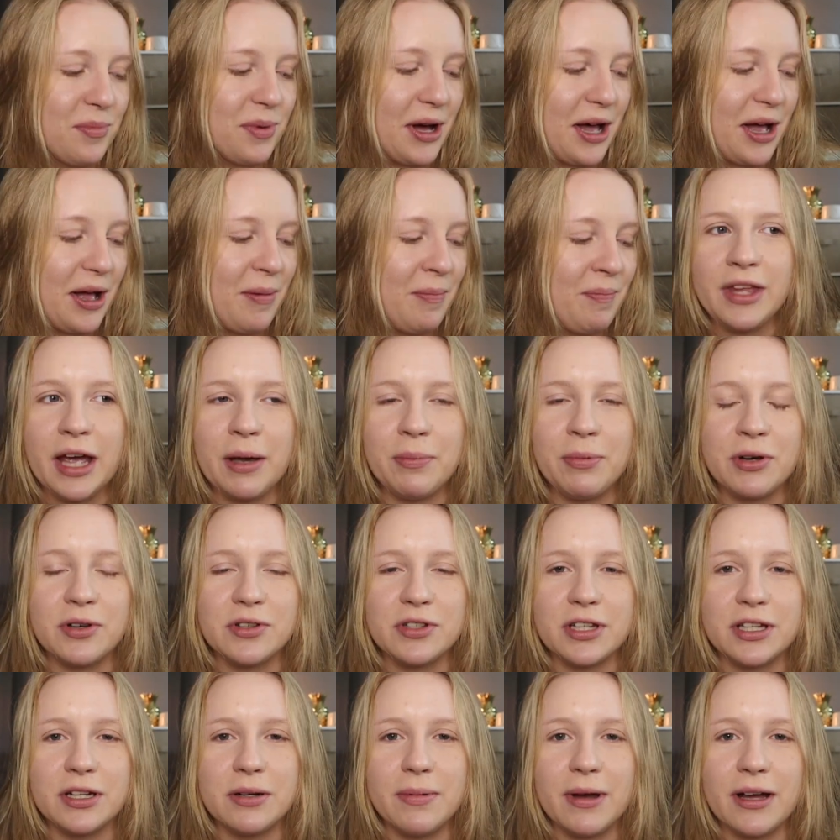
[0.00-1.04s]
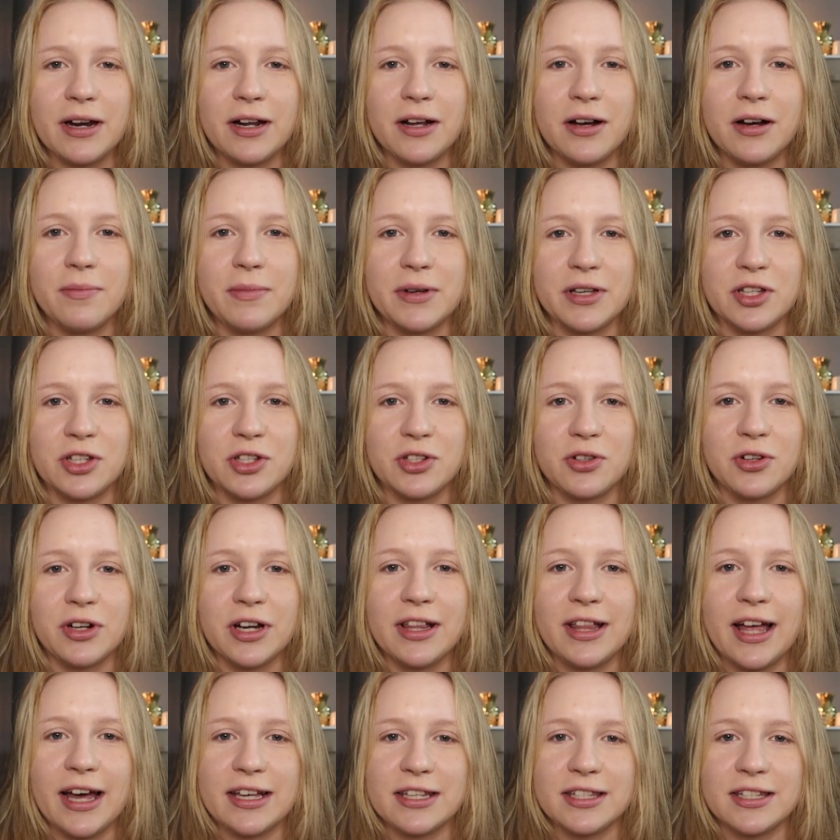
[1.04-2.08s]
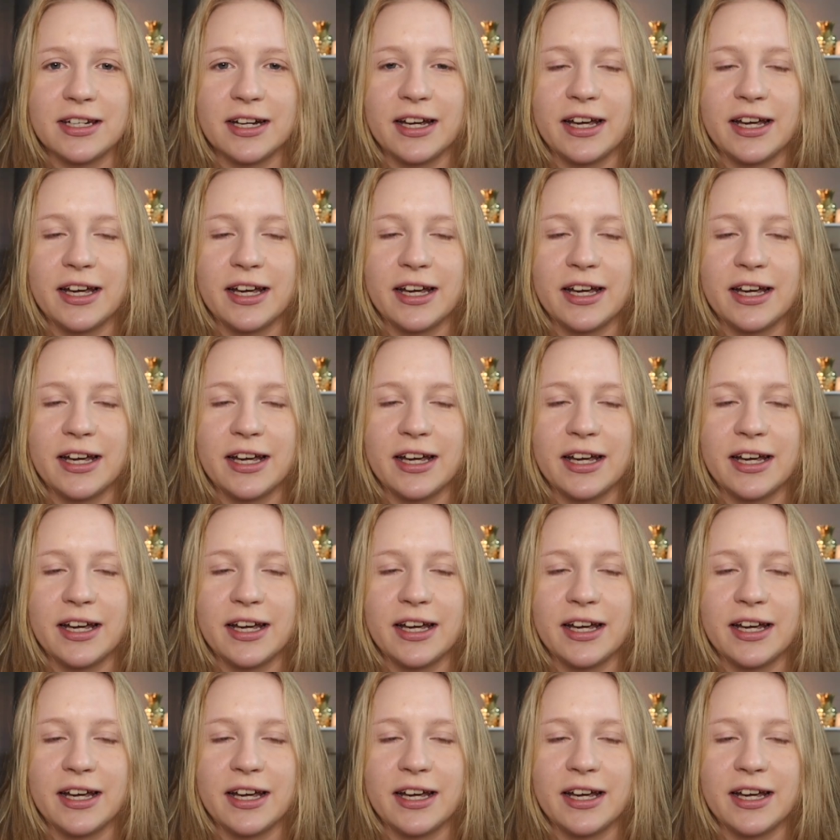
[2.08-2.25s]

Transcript: But I posted about it on my story last